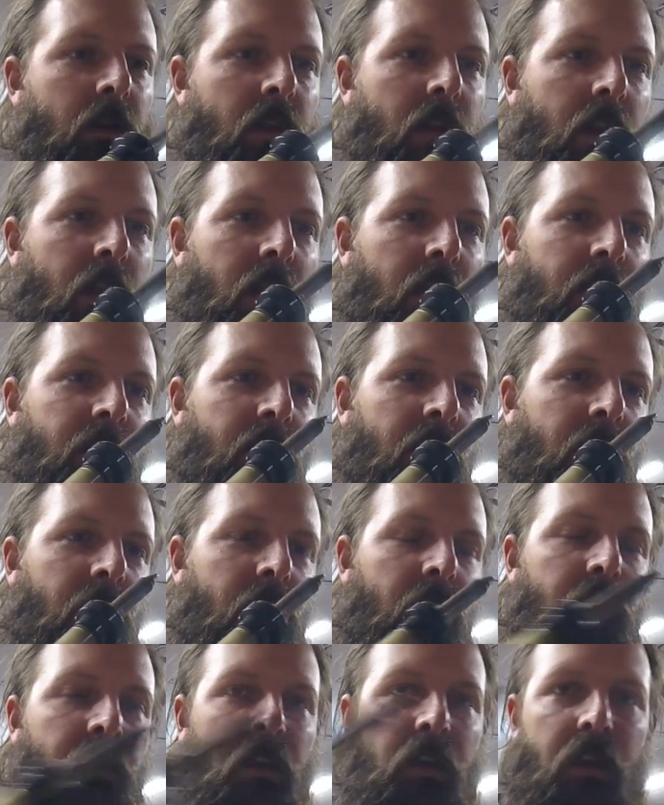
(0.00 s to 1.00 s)
I like to get
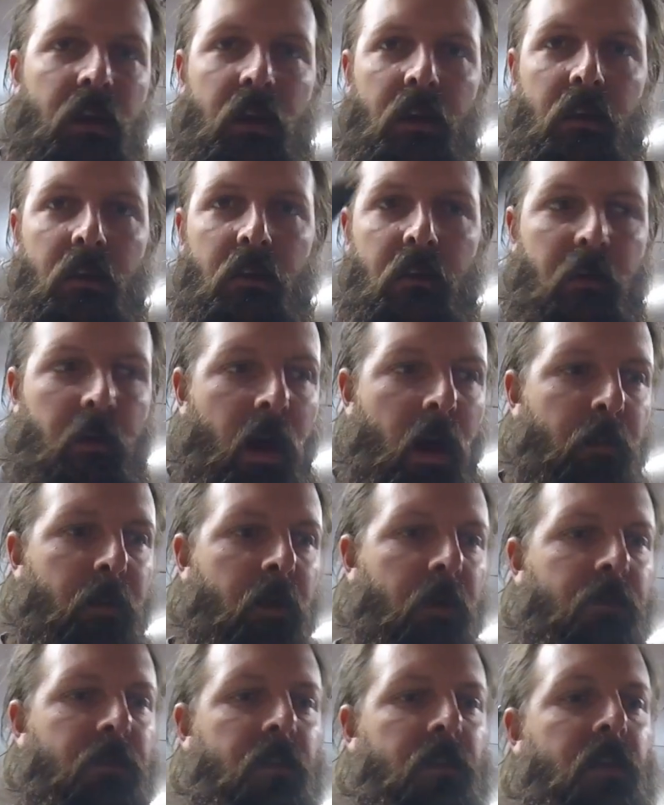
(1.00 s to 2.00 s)
all the crap
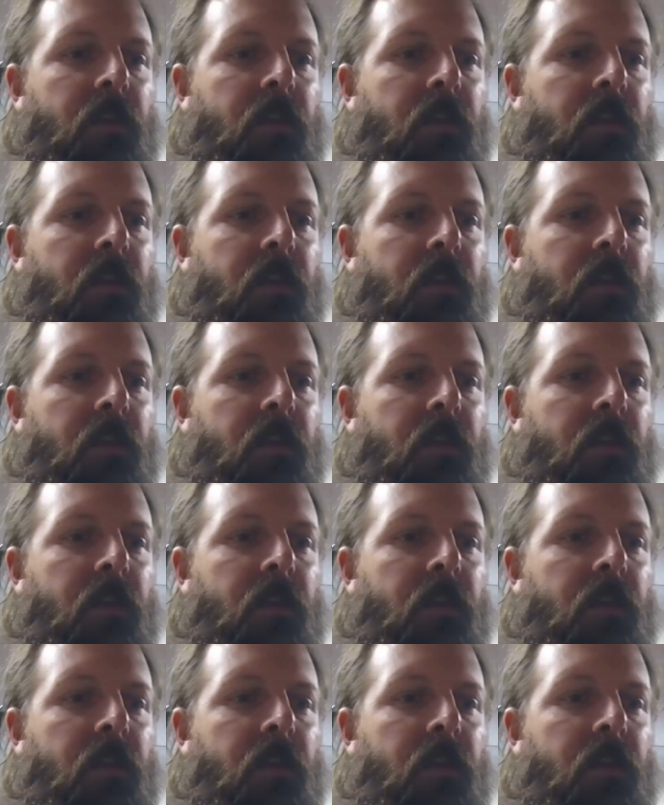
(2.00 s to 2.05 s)
off the